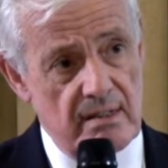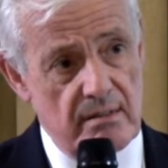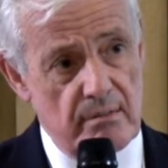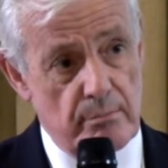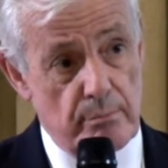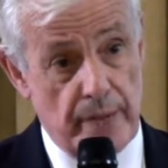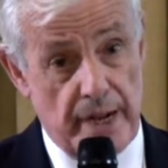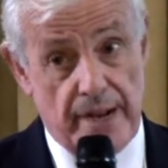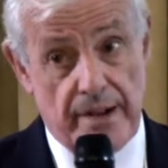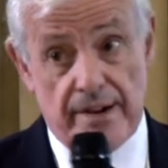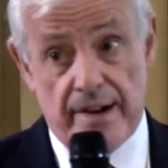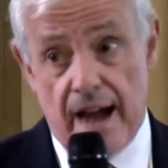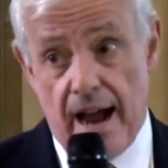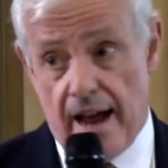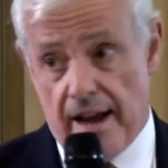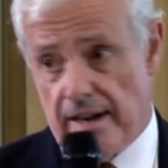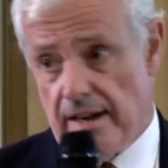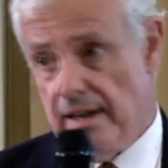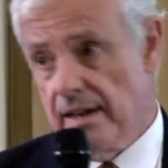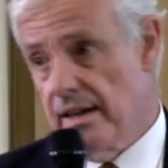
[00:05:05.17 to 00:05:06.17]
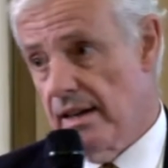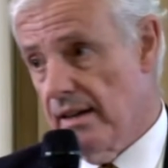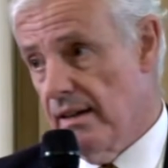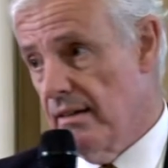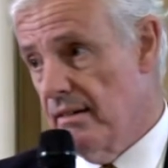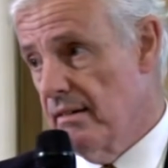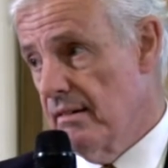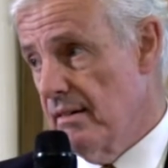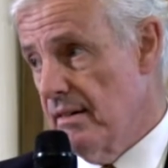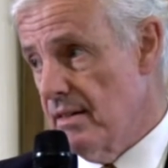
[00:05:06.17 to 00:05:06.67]
Mere
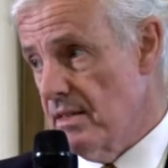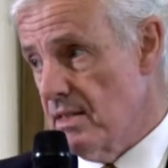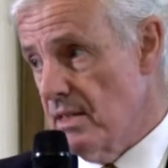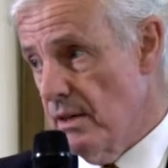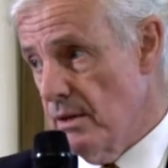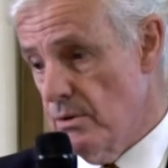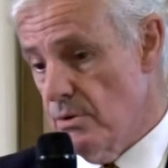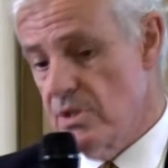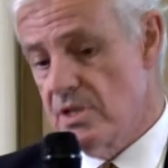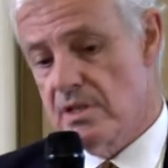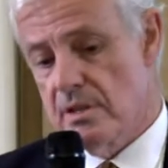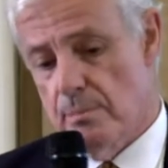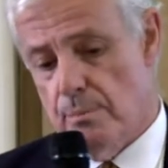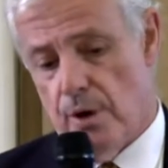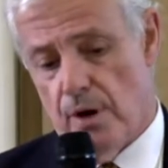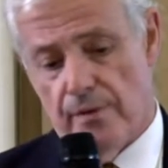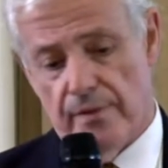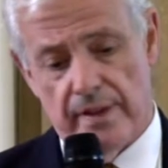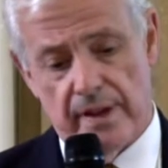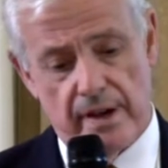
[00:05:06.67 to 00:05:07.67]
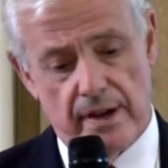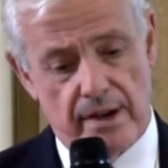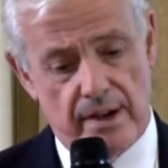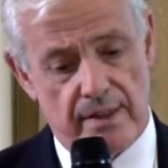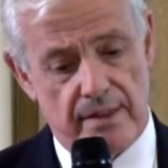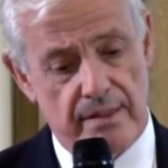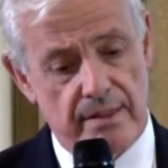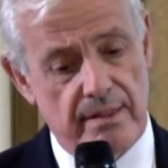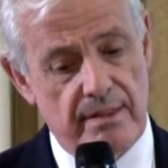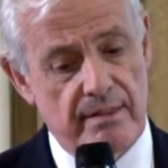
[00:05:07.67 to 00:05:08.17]
anarchy is loosed upon the
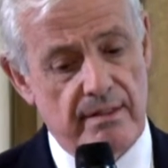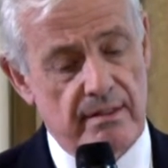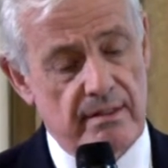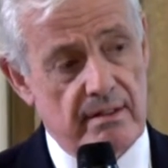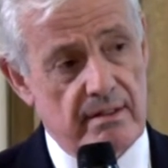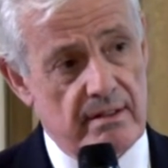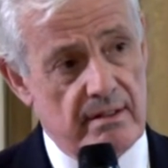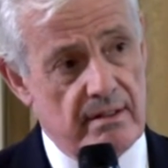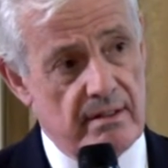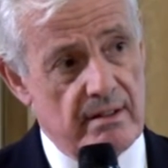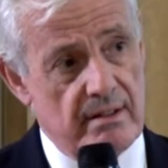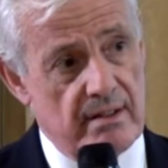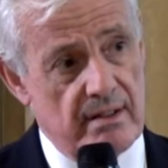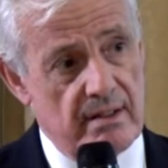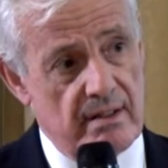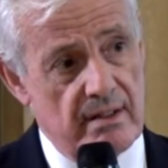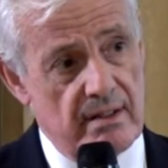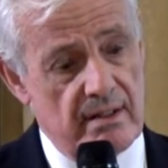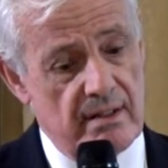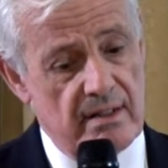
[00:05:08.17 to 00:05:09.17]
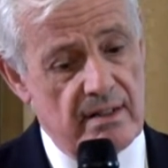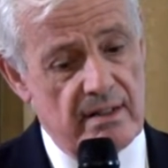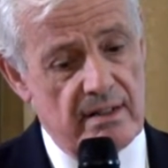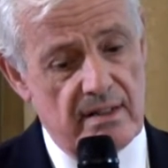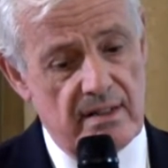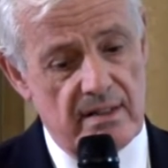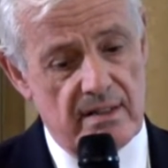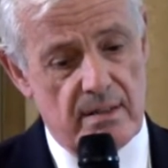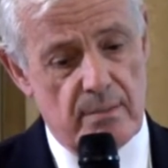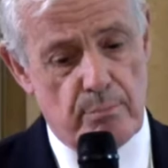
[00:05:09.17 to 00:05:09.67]
earth.
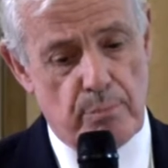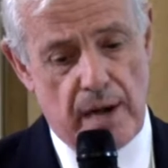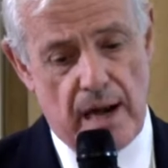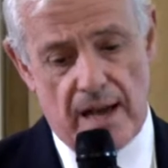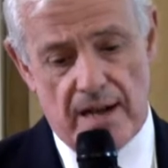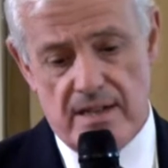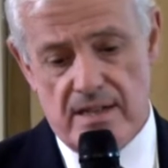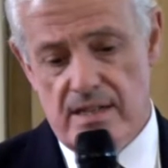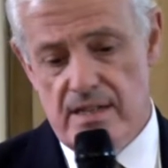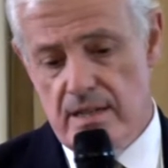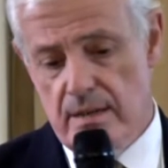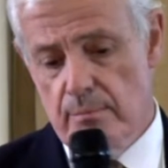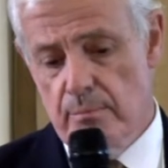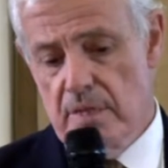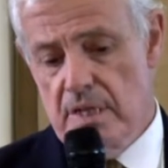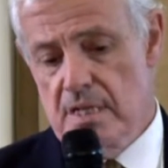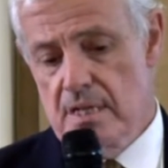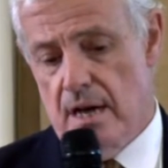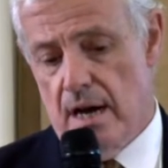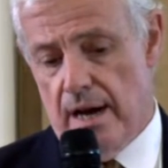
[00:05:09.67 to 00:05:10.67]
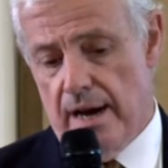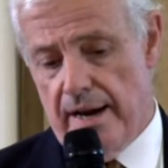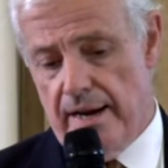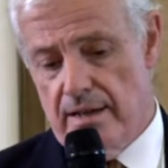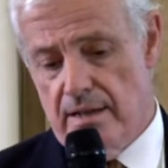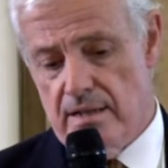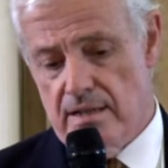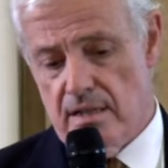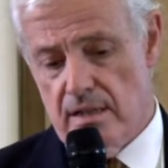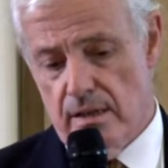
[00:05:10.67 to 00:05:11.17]
The blood-dimmed
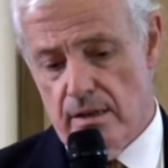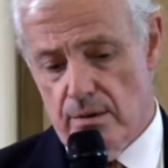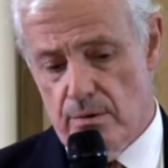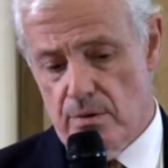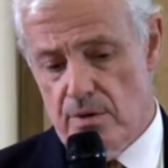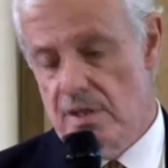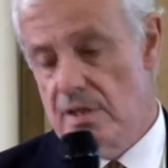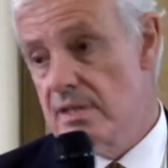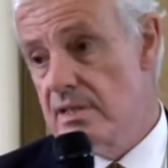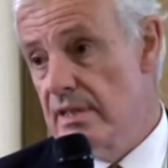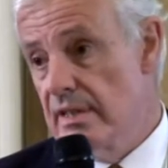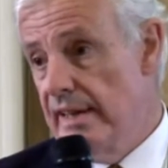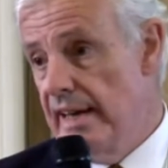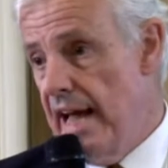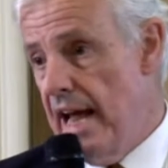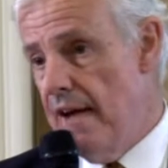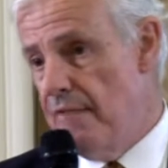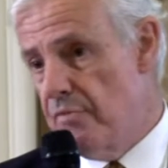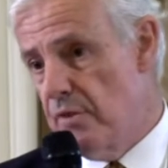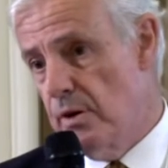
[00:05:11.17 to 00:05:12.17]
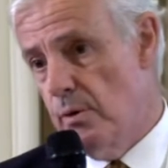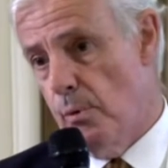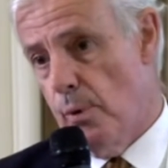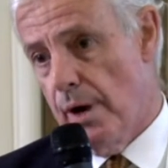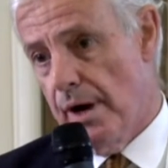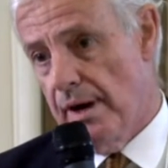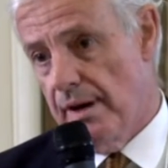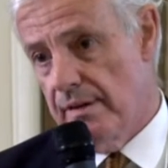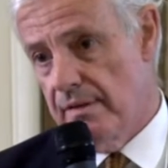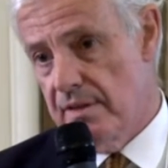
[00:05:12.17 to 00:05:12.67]
tide is loosed, and
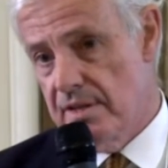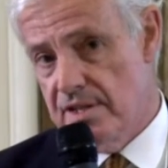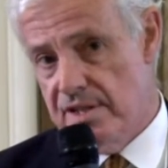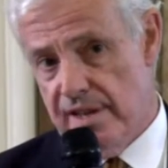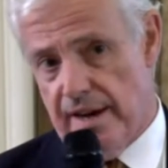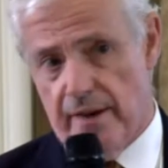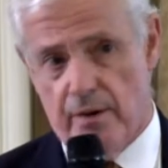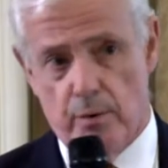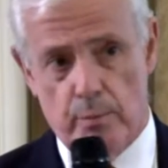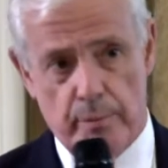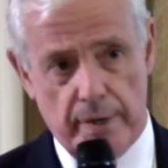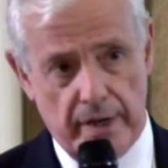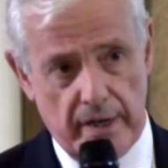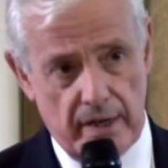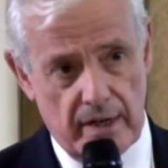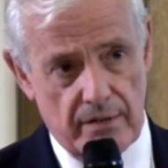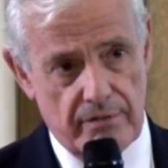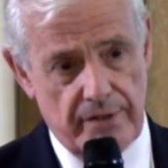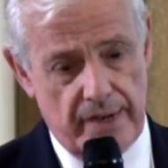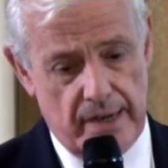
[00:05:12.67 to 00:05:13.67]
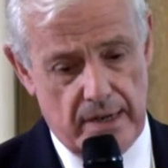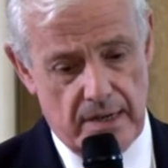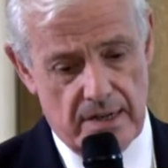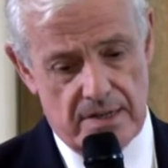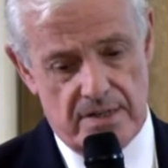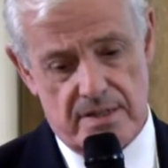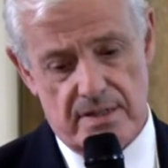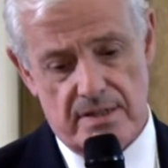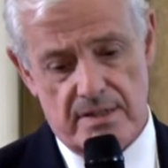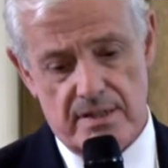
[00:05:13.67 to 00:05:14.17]
everywhere the ceremony of
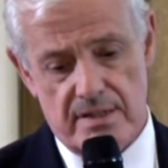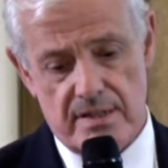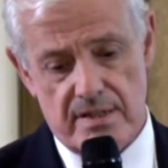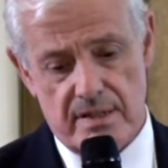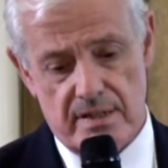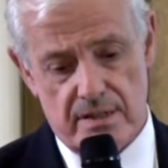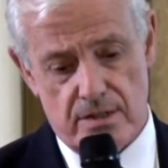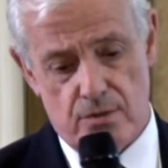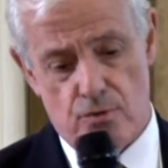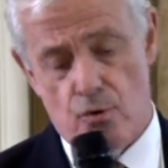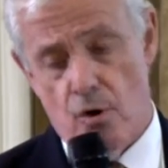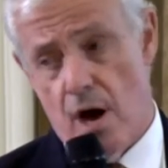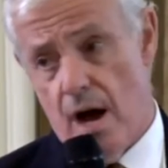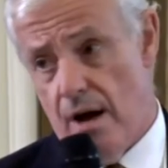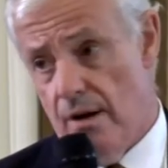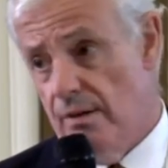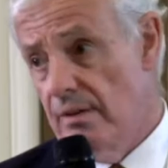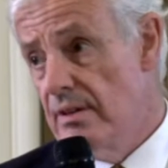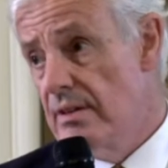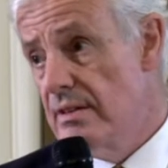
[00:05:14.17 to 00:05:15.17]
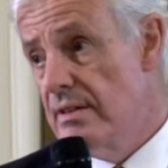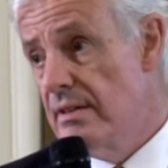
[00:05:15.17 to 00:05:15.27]
innocence is drowned.